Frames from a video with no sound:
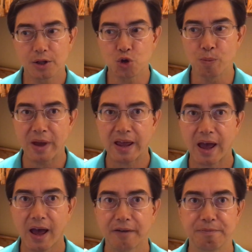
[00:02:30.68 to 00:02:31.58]
you may
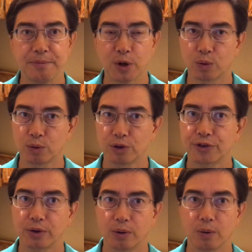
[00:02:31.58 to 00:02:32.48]
have
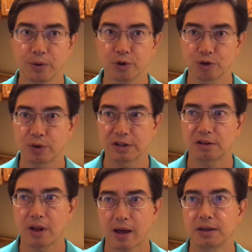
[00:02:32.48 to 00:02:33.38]
minerals or
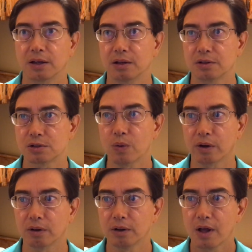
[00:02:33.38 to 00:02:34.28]
nutrients lacking in the
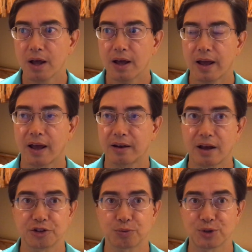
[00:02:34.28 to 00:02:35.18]
soil,
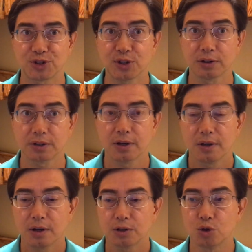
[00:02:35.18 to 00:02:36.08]
and as a result,
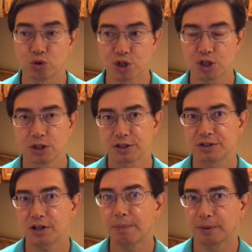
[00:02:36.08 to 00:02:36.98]
nutritional
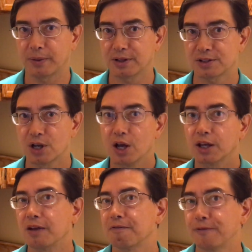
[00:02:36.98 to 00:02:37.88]
supplements
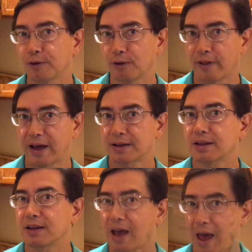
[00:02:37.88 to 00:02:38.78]
can fill
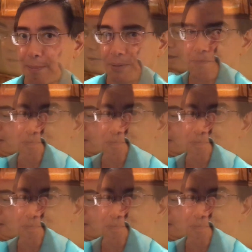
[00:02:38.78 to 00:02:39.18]
that gap.